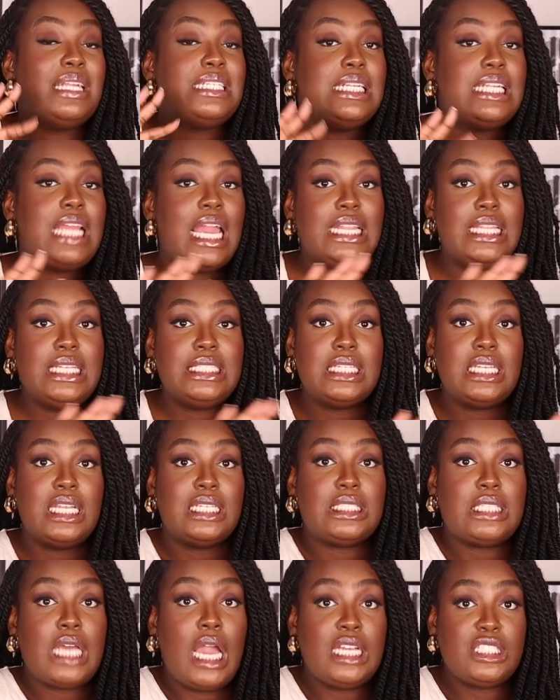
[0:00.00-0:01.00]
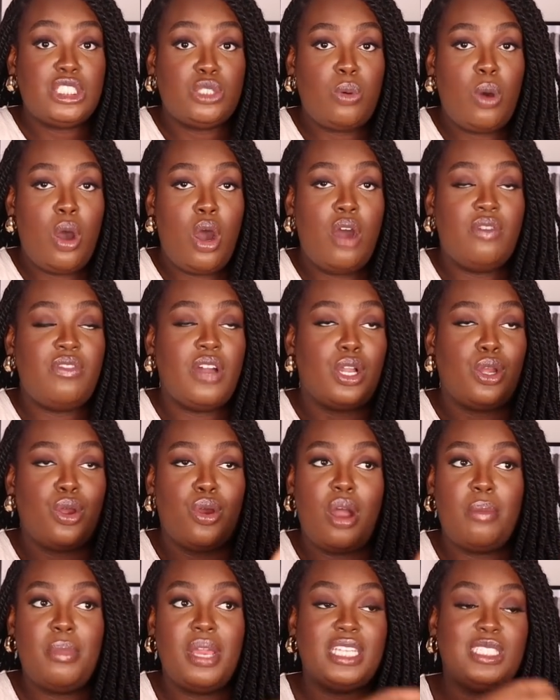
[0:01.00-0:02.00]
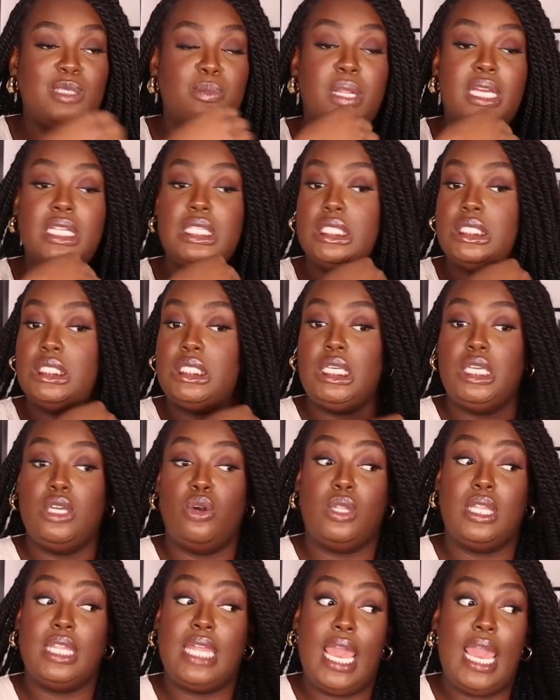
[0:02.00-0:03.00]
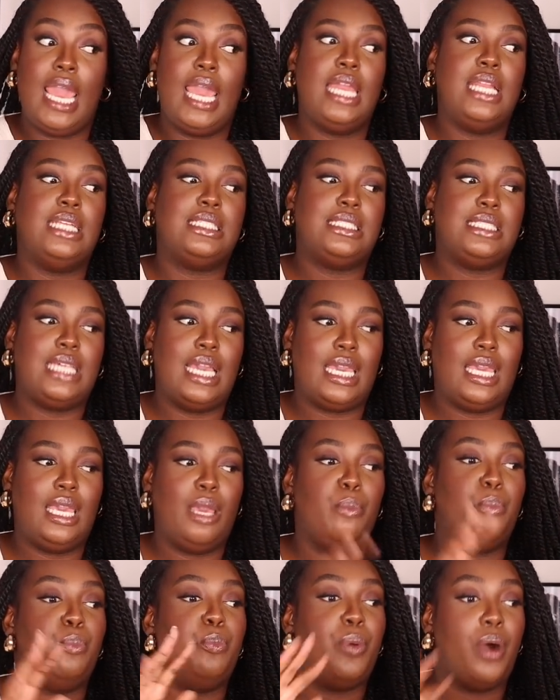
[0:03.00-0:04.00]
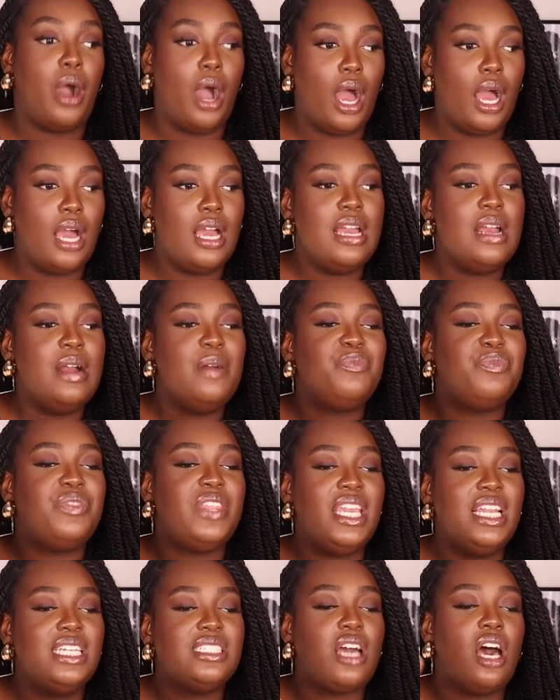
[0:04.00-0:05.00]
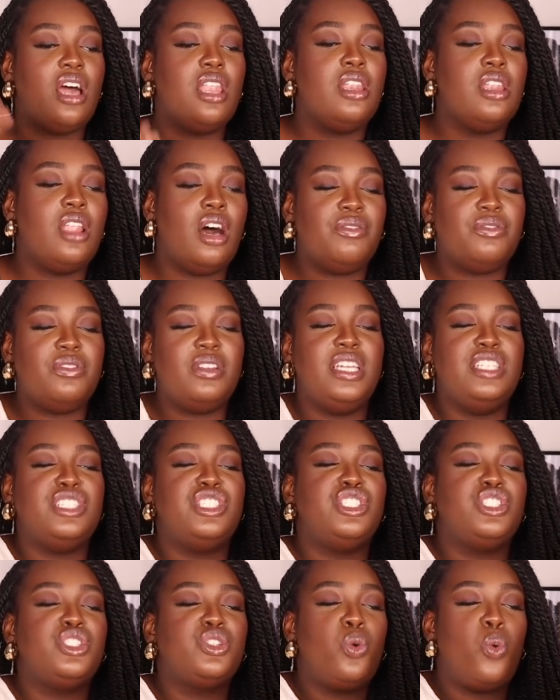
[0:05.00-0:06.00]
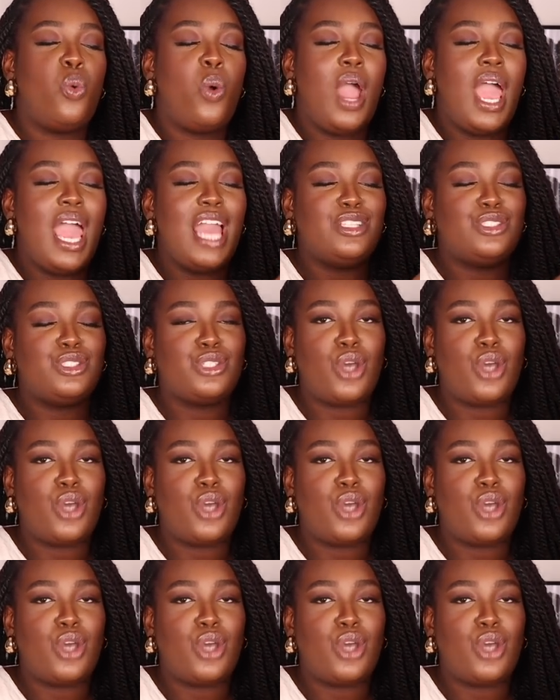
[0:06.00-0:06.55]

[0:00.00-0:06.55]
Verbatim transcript: I did get these in a size 12 and girl, I'm gonna explain the T on there in a second, but these are lovely square